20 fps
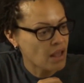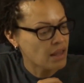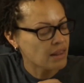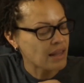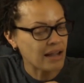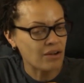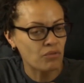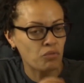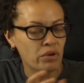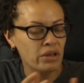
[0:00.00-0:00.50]

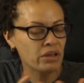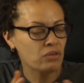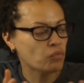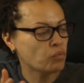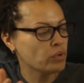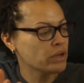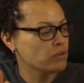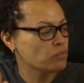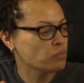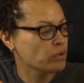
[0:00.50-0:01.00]
Like
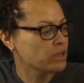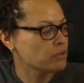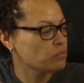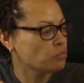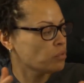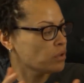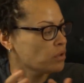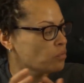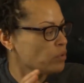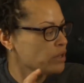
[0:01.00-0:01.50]

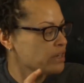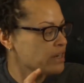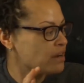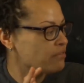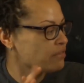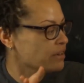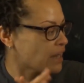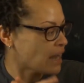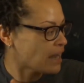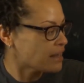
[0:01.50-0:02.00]
we
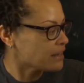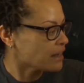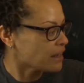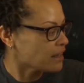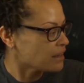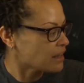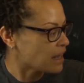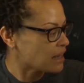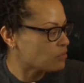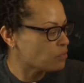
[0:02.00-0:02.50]
never got
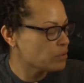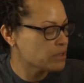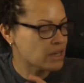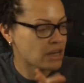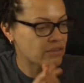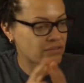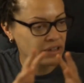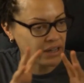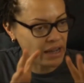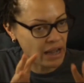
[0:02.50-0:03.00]
that. Like we
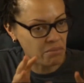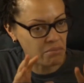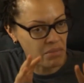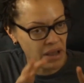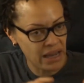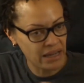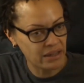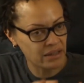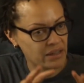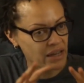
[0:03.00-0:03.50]
never got
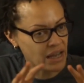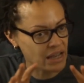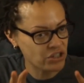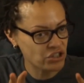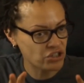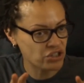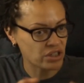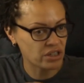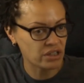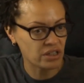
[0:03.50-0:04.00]
made a
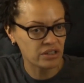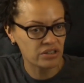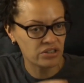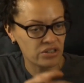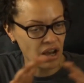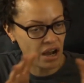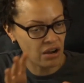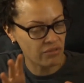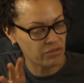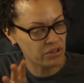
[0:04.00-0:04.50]
nation and
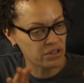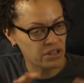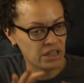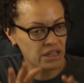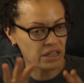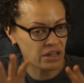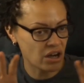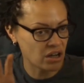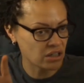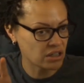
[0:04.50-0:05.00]

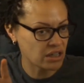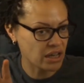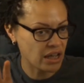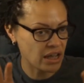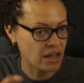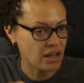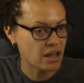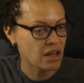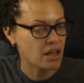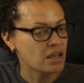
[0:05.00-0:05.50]
sovereignty and all of
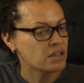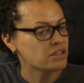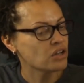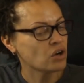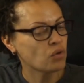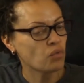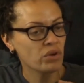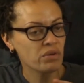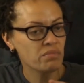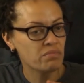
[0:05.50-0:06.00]
that.
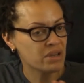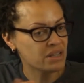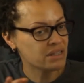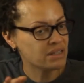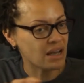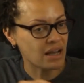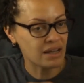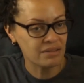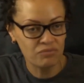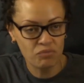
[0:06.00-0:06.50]
So we missed
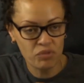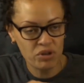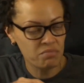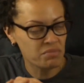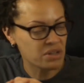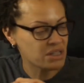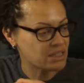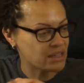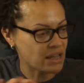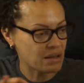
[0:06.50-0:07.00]

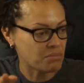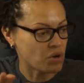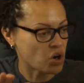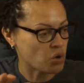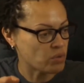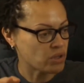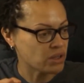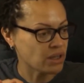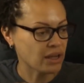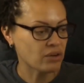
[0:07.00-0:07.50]
that
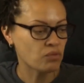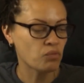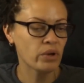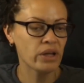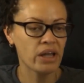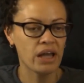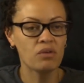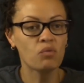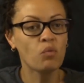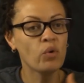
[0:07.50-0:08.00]
moment. Like
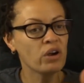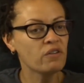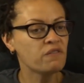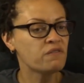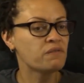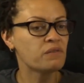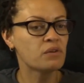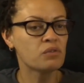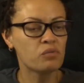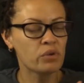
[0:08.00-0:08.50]

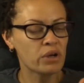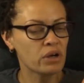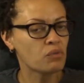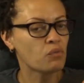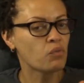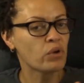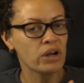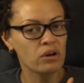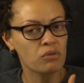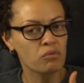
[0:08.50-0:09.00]

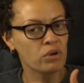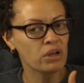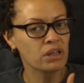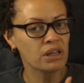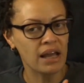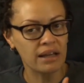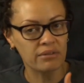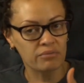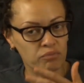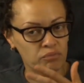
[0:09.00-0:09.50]
we're
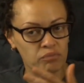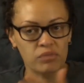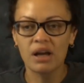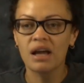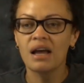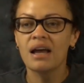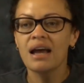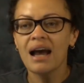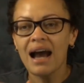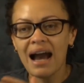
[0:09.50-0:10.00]
like,
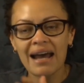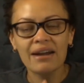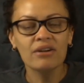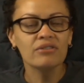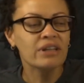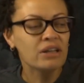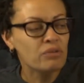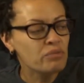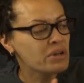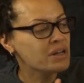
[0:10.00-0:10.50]
I
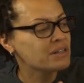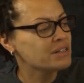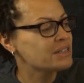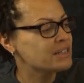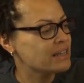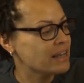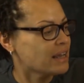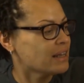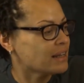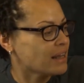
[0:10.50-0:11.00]
don't think we
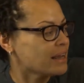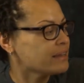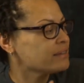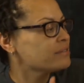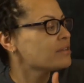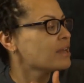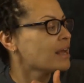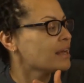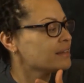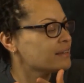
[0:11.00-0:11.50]
understand
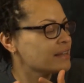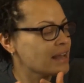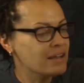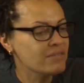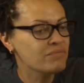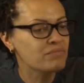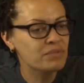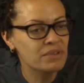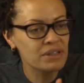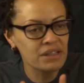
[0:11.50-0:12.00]
like
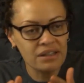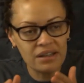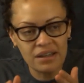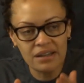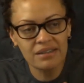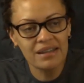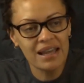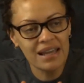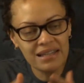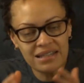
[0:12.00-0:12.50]
they
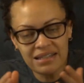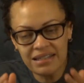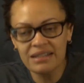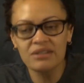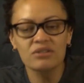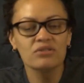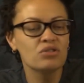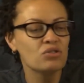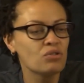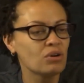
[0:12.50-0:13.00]

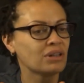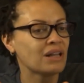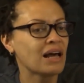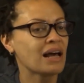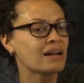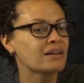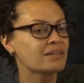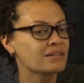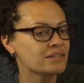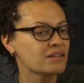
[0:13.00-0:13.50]
still do a
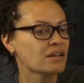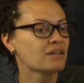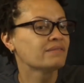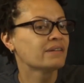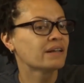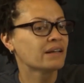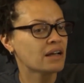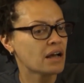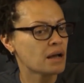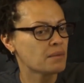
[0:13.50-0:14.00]
lot of stuff
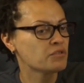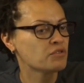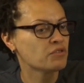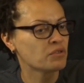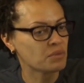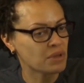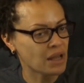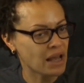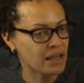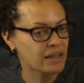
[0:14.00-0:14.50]
that comes
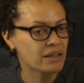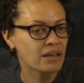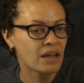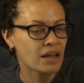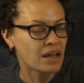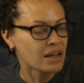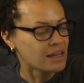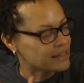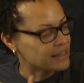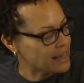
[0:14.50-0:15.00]
from like
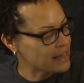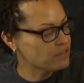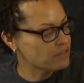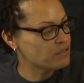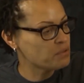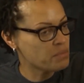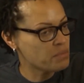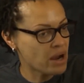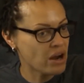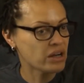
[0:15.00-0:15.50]
Native
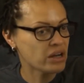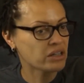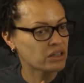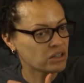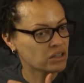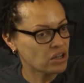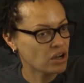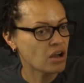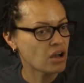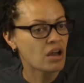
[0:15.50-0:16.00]

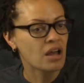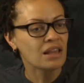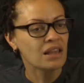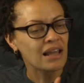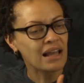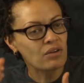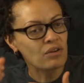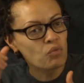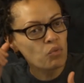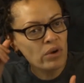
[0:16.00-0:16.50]
American,
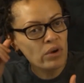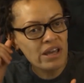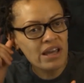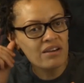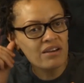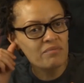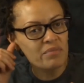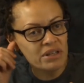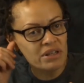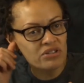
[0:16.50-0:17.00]
like we
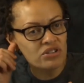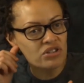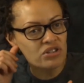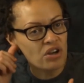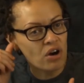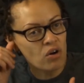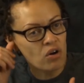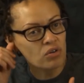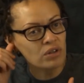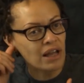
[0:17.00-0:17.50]
have been
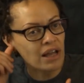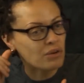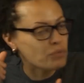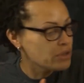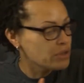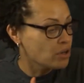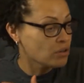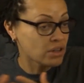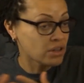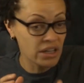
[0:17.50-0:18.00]
so like
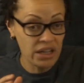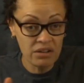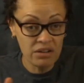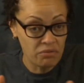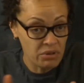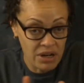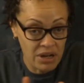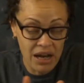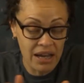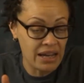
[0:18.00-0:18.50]
we're
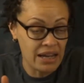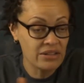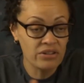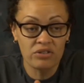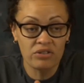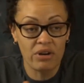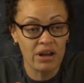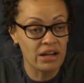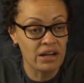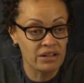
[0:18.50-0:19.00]
not
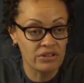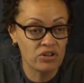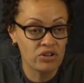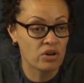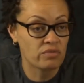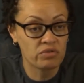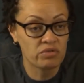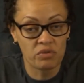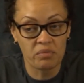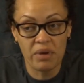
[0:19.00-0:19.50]
integrated in
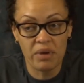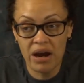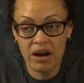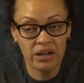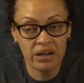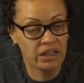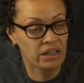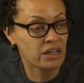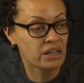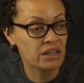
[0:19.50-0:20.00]
terms of
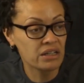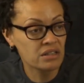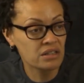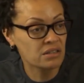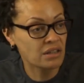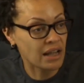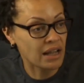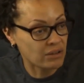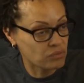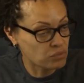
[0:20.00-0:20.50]
Americanness,
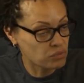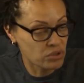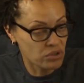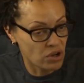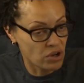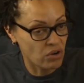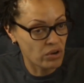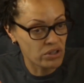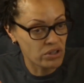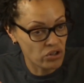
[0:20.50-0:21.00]
like, you
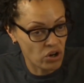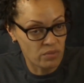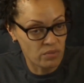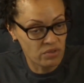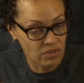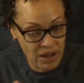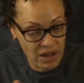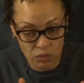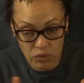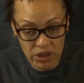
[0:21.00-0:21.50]
know, in terms
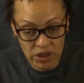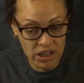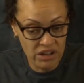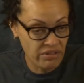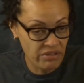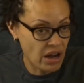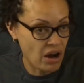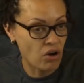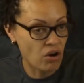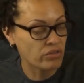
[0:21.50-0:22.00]
of like we
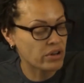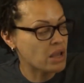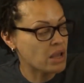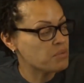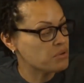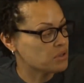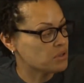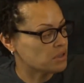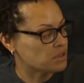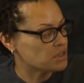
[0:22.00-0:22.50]
live in our own
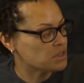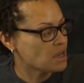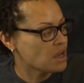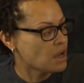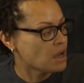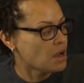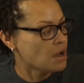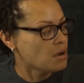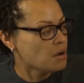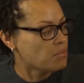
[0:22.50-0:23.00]
neighborhoods,
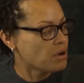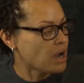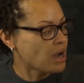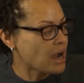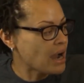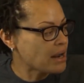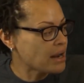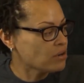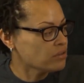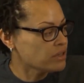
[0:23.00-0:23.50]
but
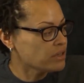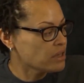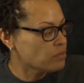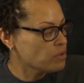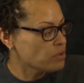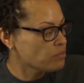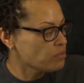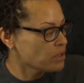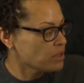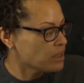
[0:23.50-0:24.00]
I don't think
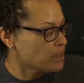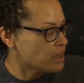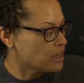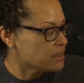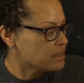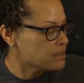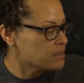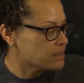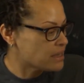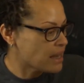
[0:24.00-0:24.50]
we really
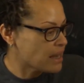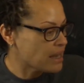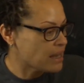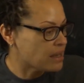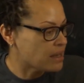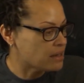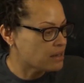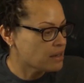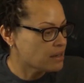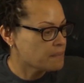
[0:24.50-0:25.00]

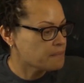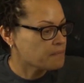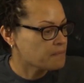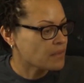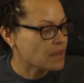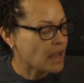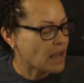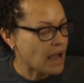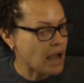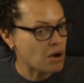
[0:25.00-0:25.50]
understand
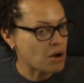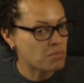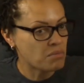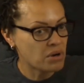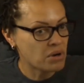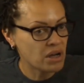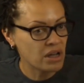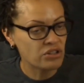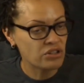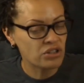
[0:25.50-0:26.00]
how
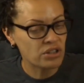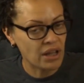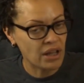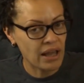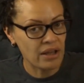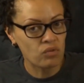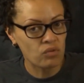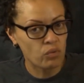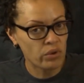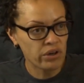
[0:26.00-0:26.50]
much
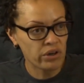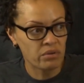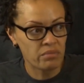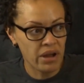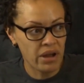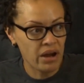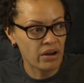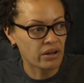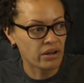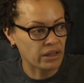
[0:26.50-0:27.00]
like we're
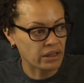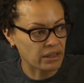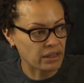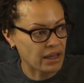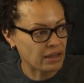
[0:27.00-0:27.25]
American.